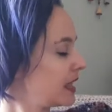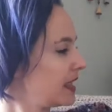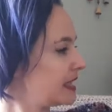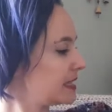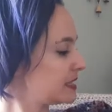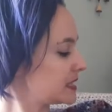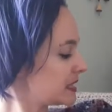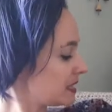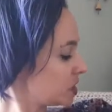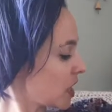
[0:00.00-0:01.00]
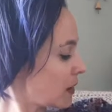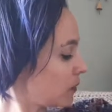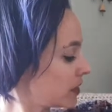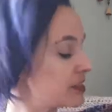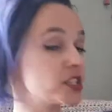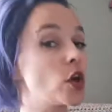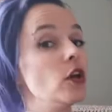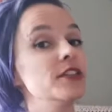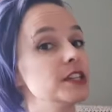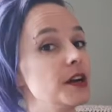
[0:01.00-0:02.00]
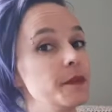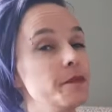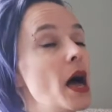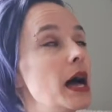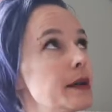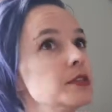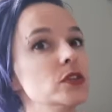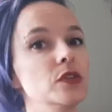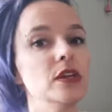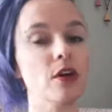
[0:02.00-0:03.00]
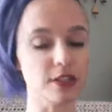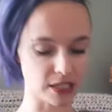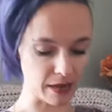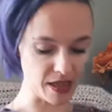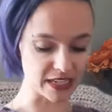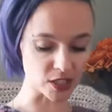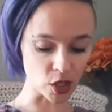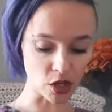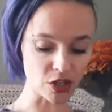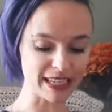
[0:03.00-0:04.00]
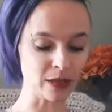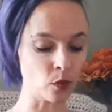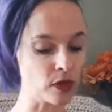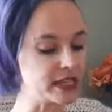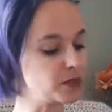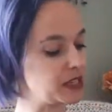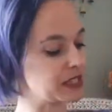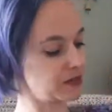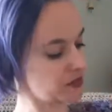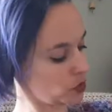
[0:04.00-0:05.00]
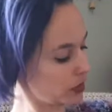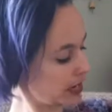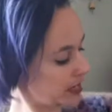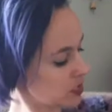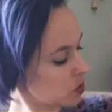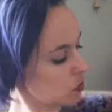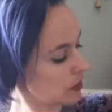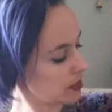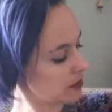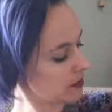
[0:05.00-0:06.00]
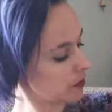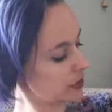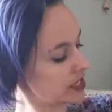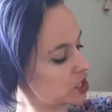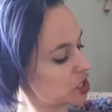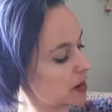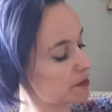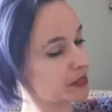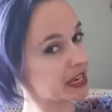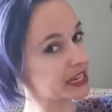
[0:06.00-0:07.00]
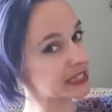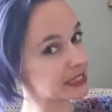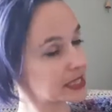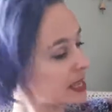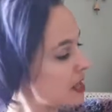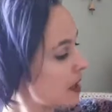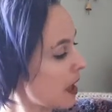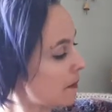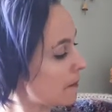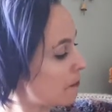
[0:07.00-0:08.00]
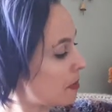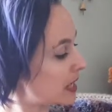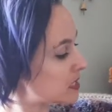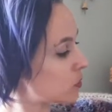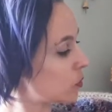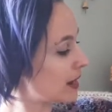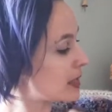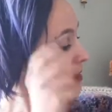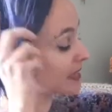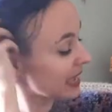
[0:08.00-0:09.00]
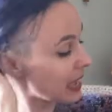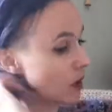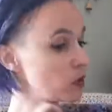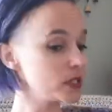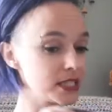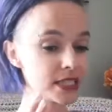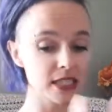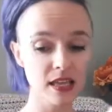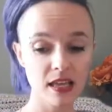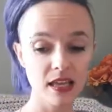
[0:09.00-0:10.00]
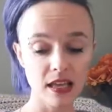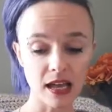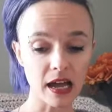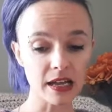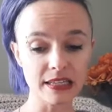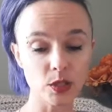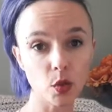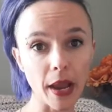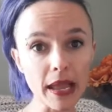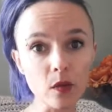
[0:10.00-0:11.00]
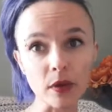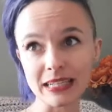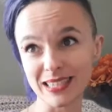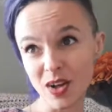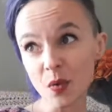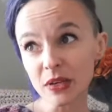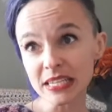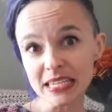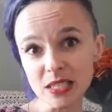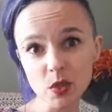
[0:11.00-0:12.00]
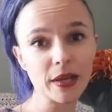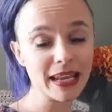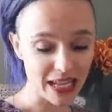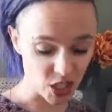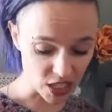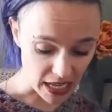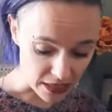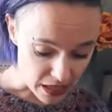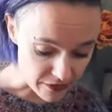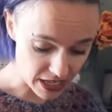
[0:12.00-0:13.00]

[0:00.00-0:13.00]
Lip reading: It is still, I wear this all the time, absolutely all the time. It is not good in the wind because of the granny square or granny shape that it is. But when I'm in the house, it's great. When it's not windy, it's great. I love it.